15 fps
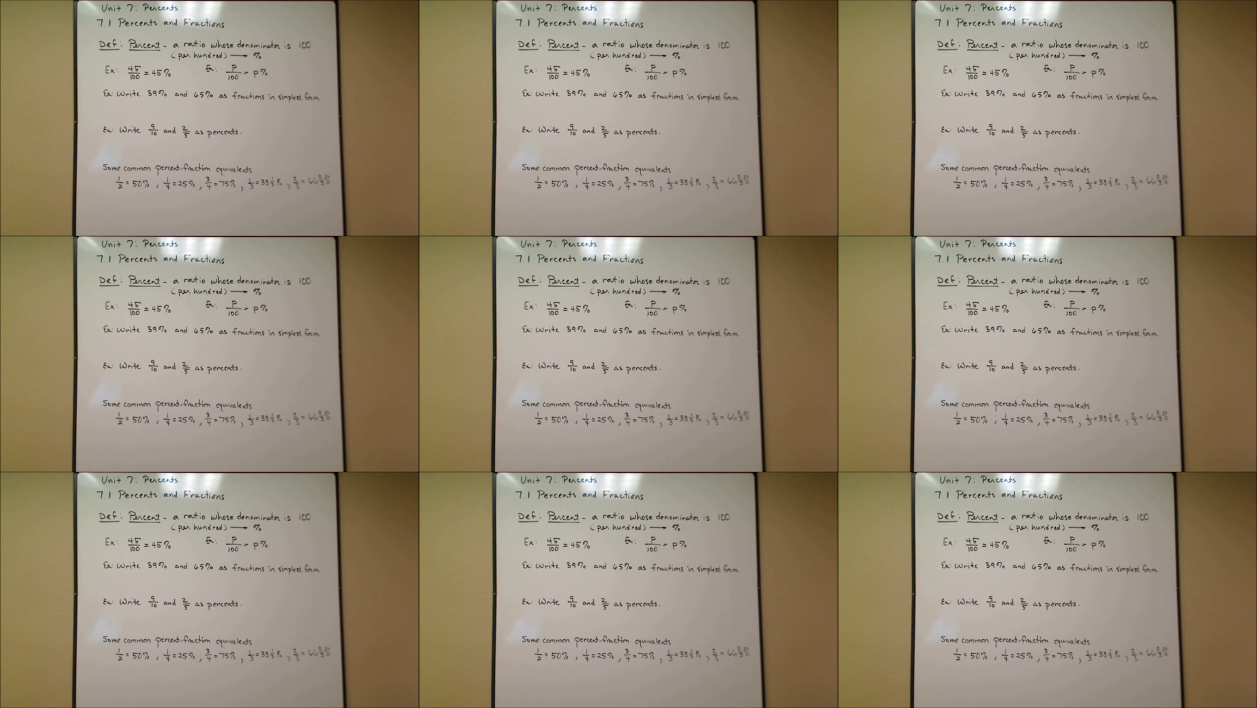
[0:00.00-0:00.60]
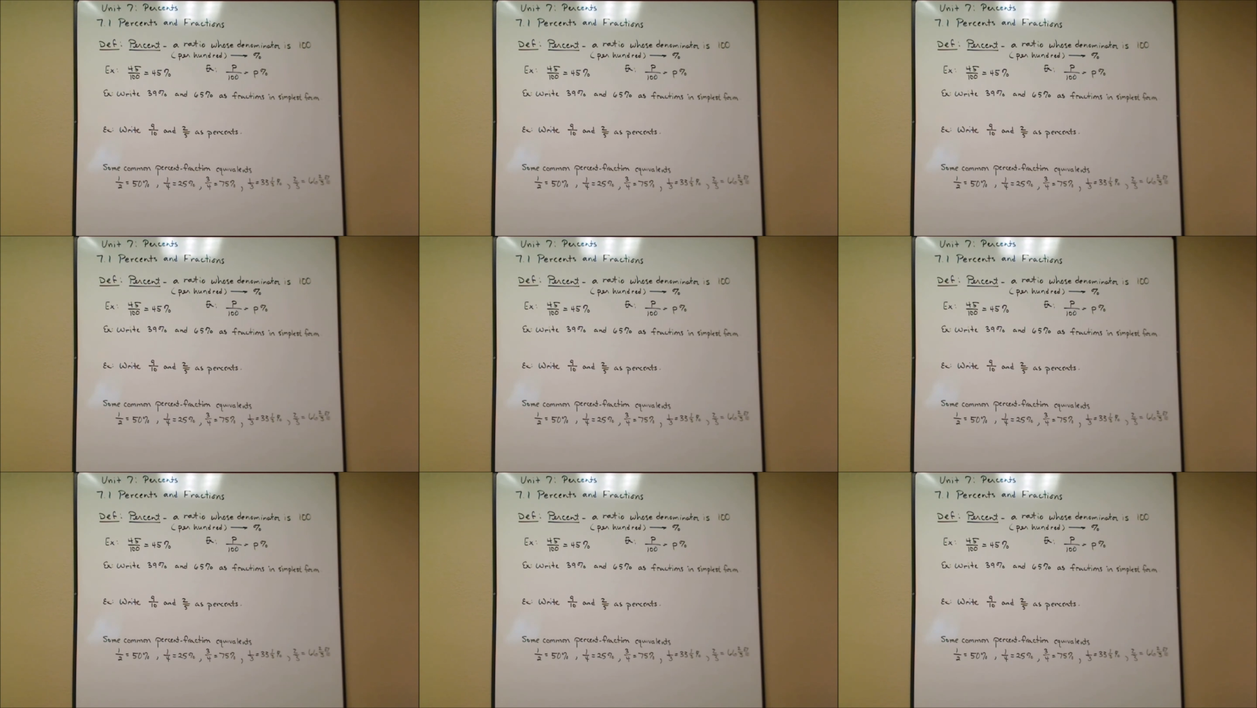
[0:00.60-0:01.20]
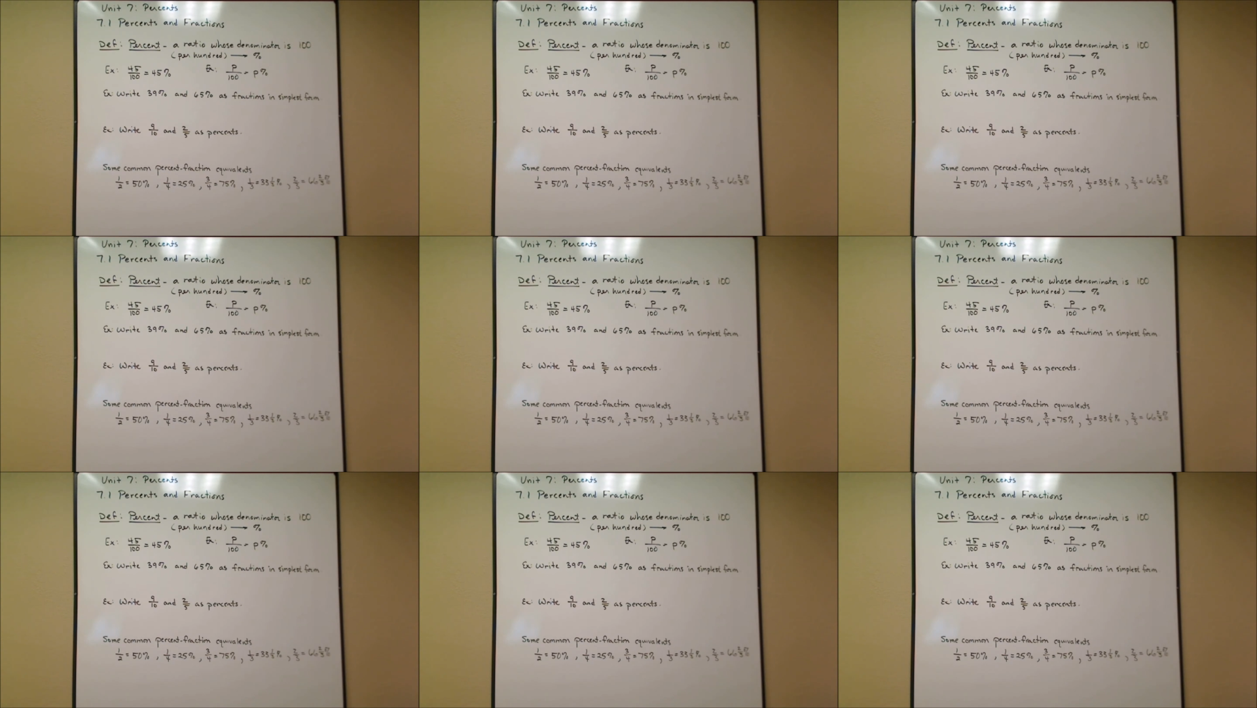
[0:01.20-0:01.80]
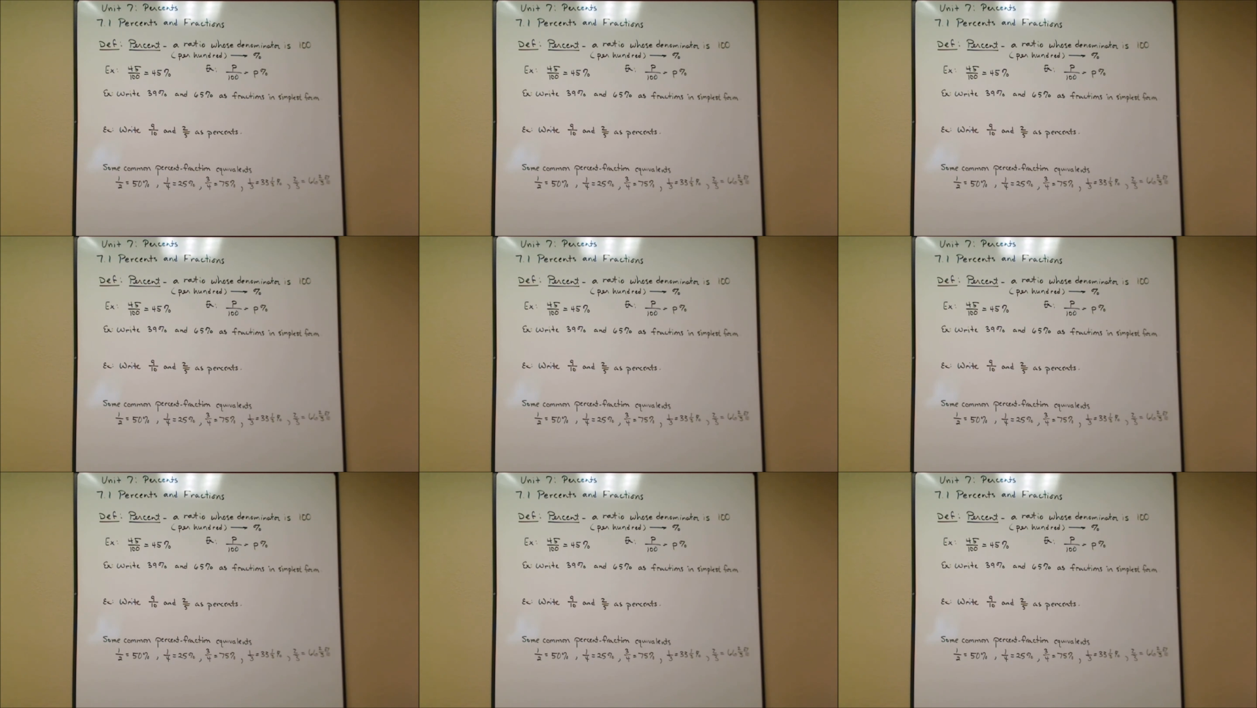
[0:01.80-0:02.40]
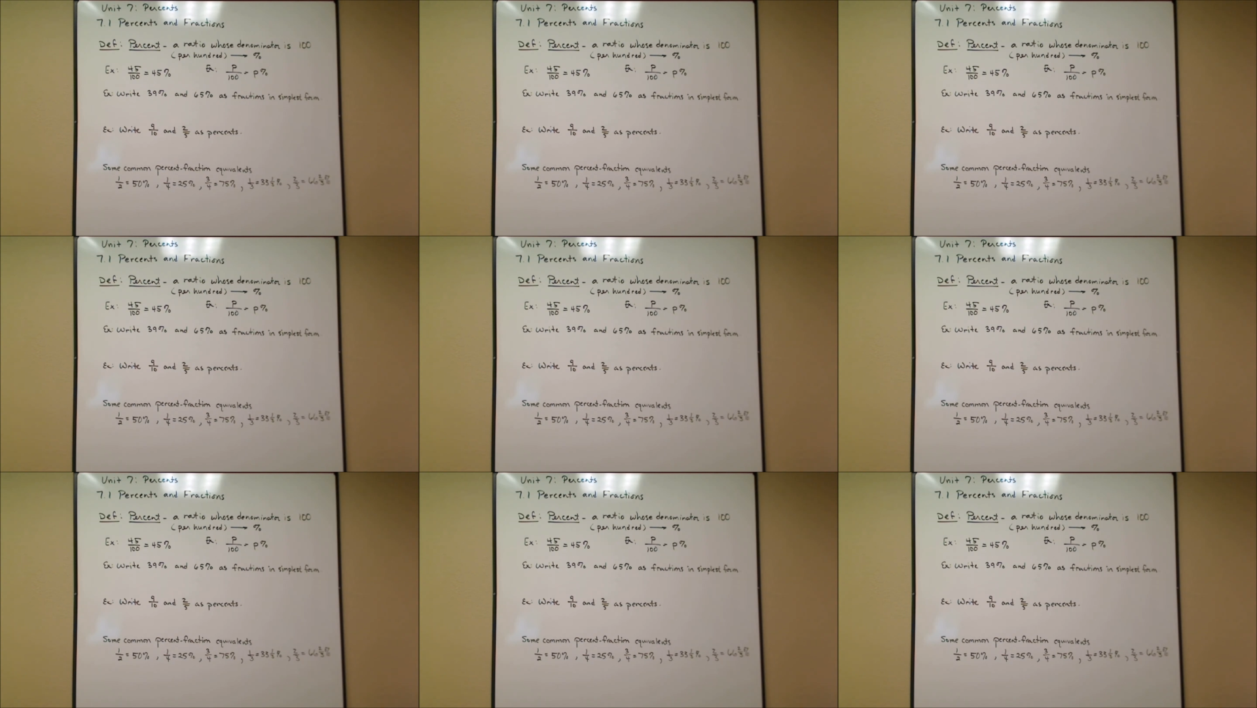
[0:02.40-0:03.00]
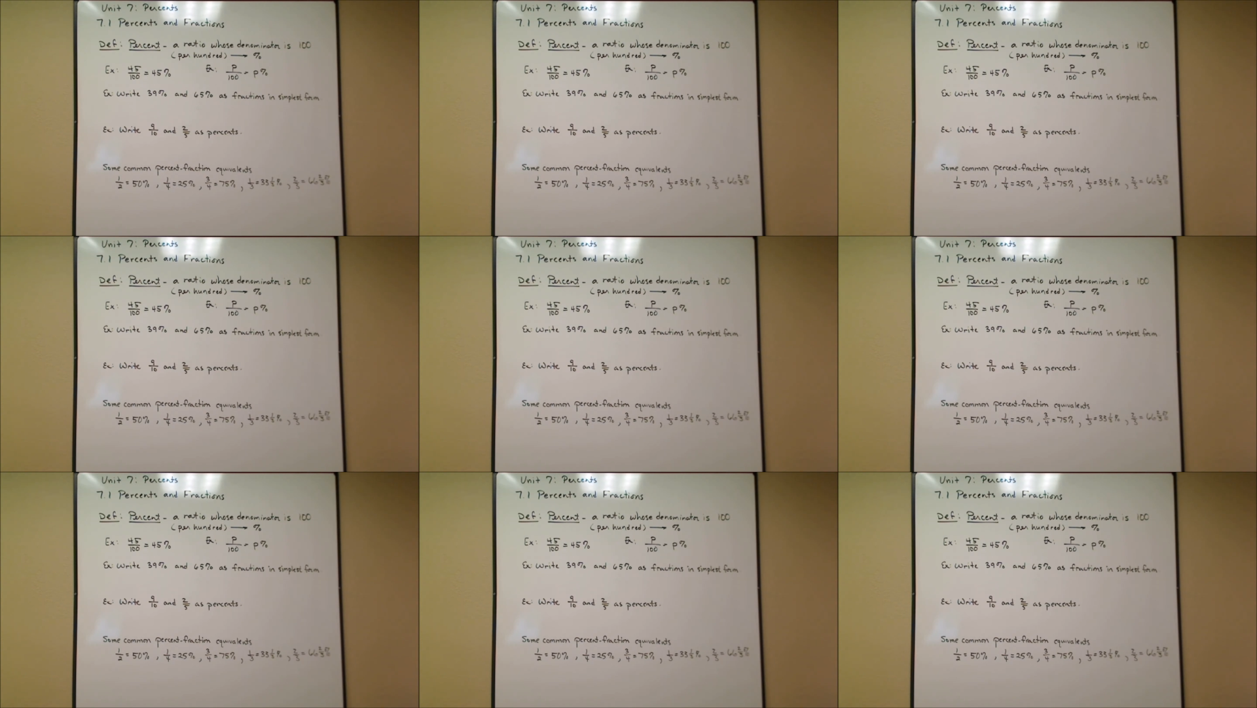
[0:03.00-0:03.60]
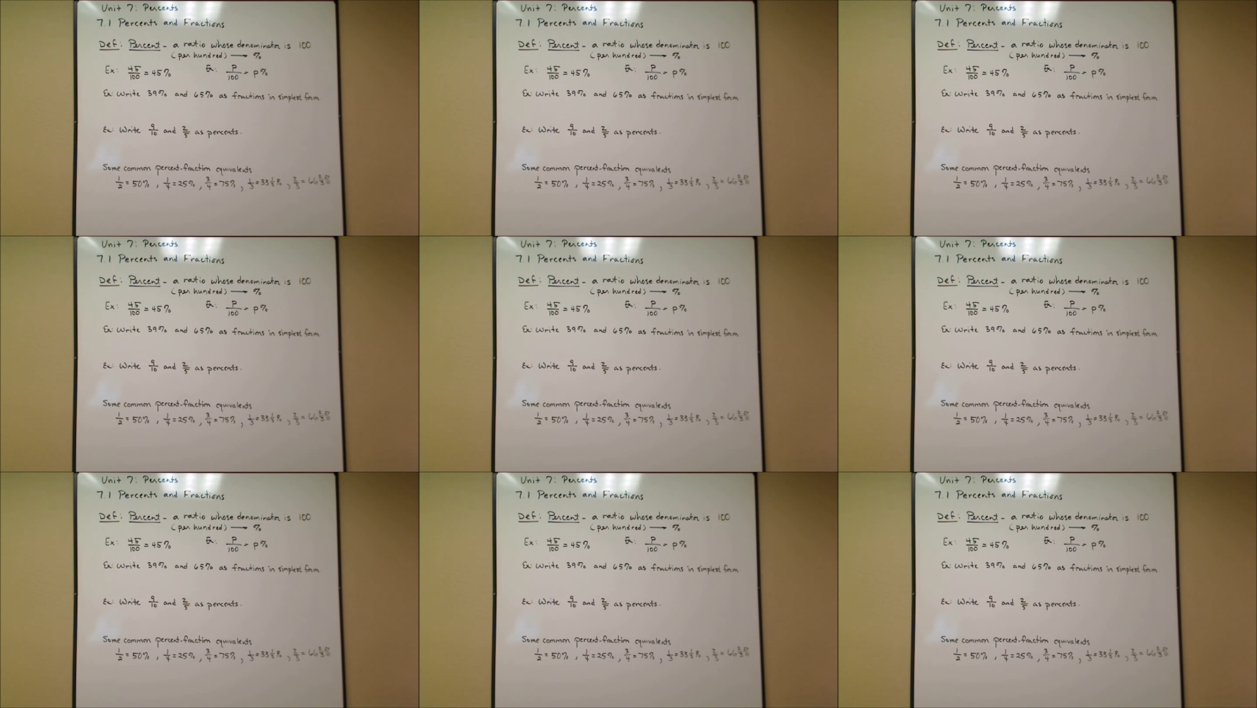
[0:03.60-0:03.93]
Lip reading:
[unreadable: no face in view]